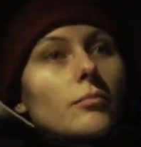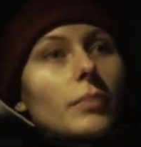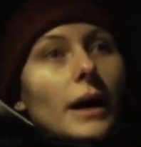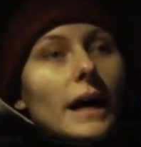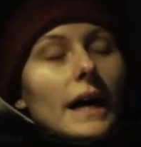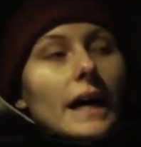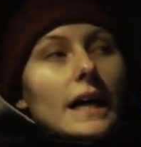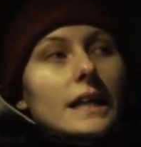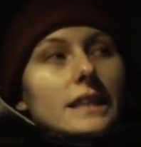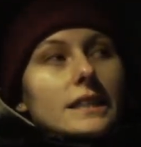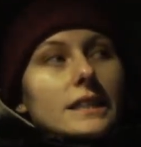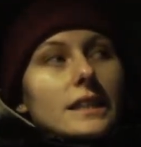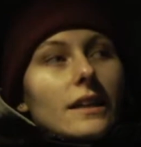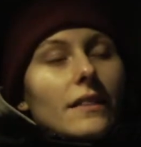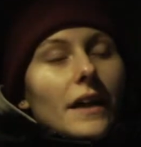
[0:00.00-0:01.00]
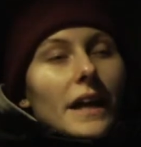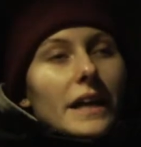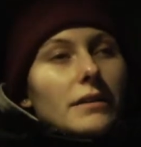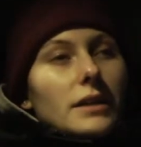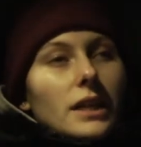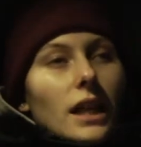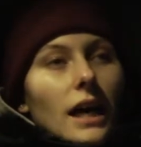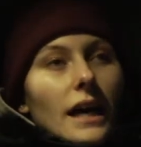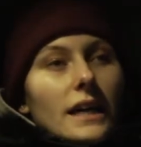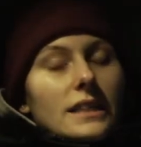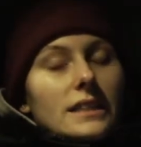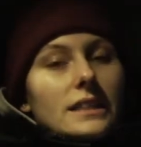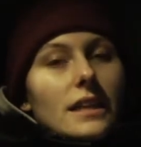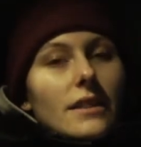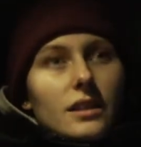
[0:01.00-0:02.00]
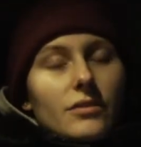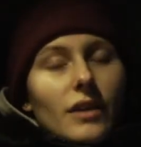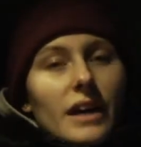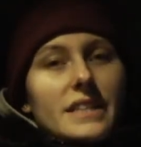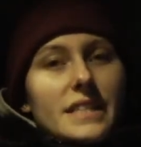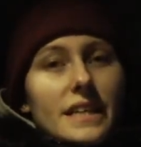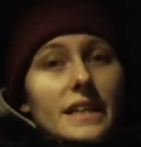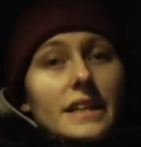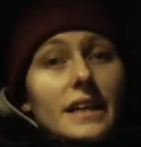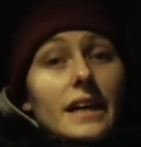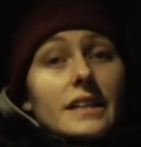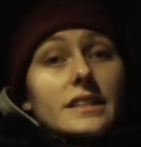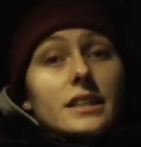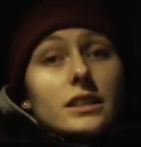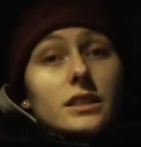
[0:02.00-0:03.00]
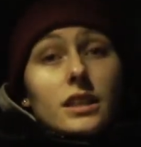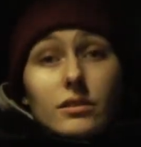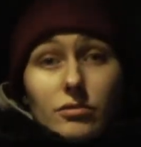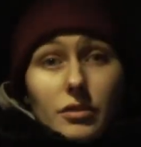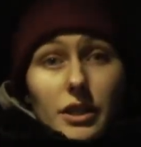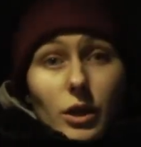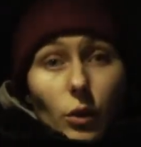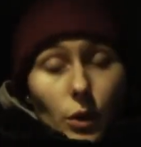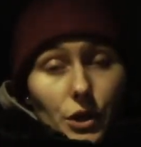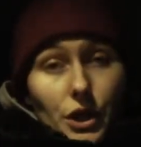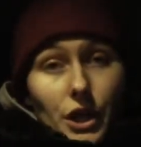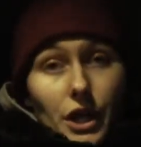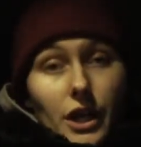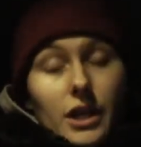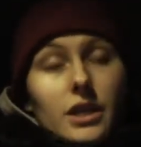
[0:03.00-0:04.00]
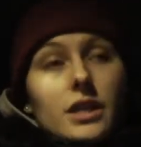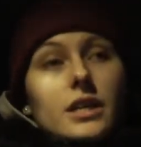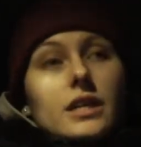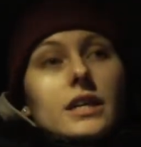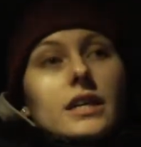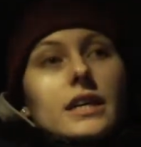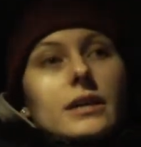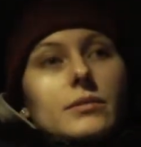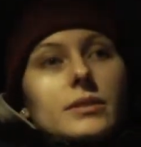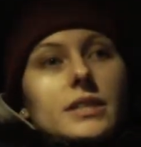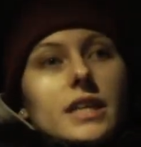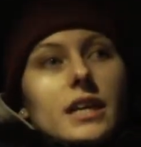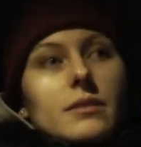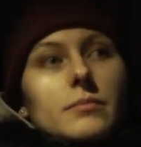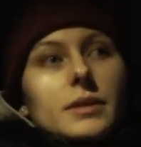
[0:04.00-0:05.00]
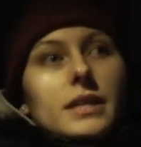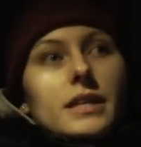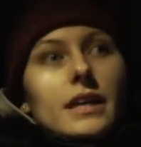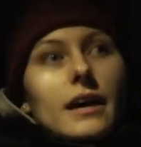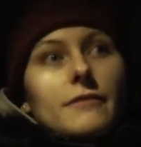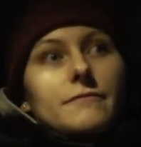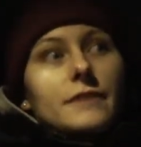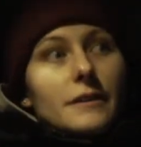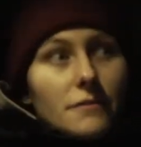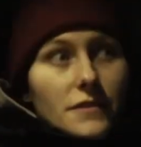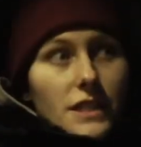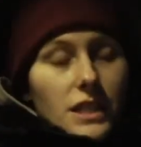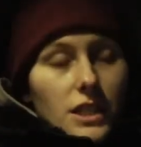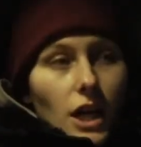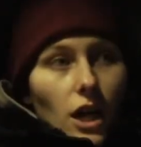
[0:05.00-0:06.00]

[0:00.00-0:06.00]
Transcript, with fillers: but then I realized if I did a delivery order, it was gonna be a fifteen